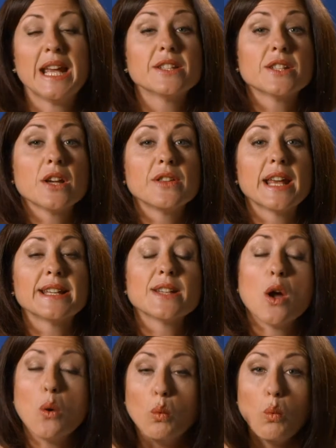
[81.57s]
so there's
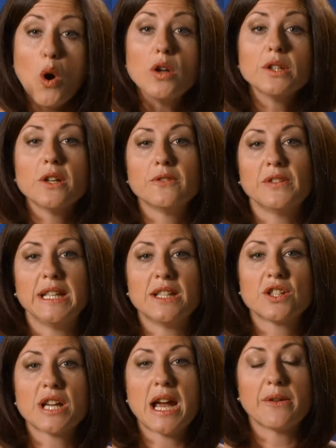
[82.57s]
one of
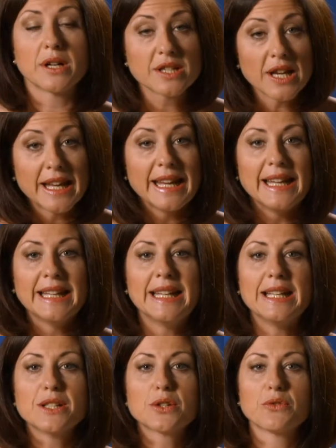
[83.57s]
each character in
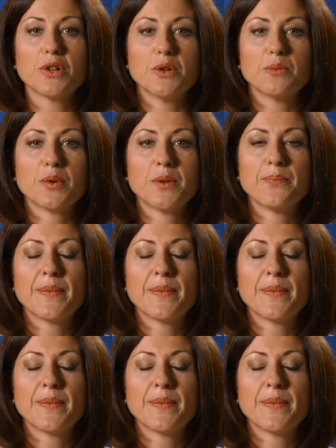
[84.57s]
each group,